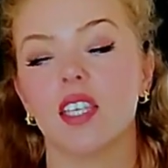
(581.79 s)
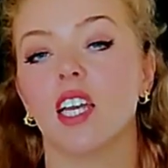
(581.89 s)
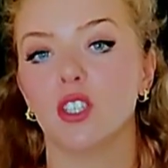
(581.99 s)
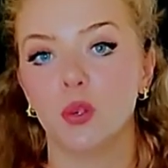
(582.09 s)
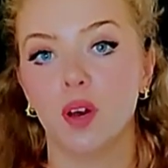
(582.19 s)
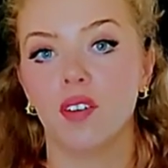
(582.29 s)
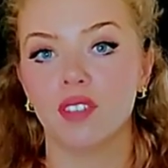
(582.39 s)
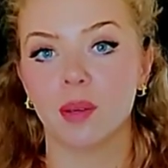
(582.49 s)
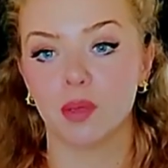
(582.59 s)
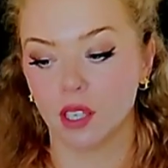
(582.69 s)
I do have
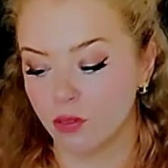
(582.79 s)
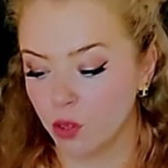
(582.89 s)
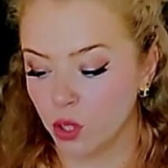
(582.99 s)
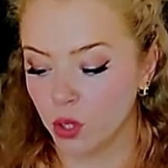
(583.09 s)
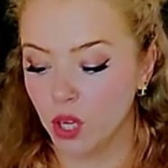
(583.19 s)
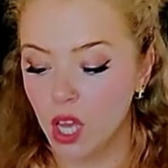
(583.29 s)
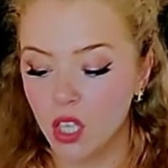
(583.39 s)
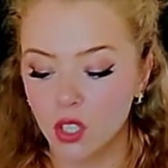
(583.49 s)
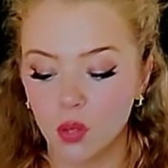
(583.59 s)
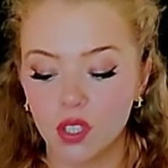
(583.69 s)
something for you.
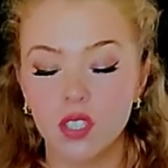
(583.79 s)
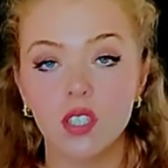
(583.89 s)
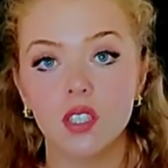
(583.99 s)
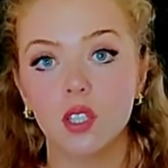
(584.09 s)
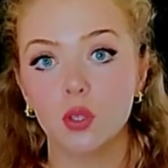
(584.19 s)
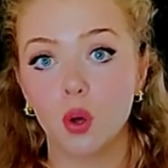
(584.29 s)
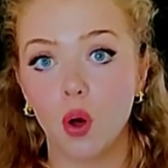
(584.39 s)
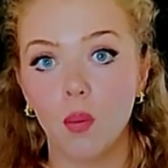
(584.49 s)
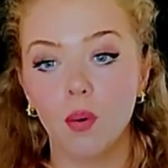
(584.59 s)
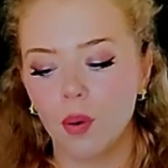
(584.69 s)
So this is the Tocobo,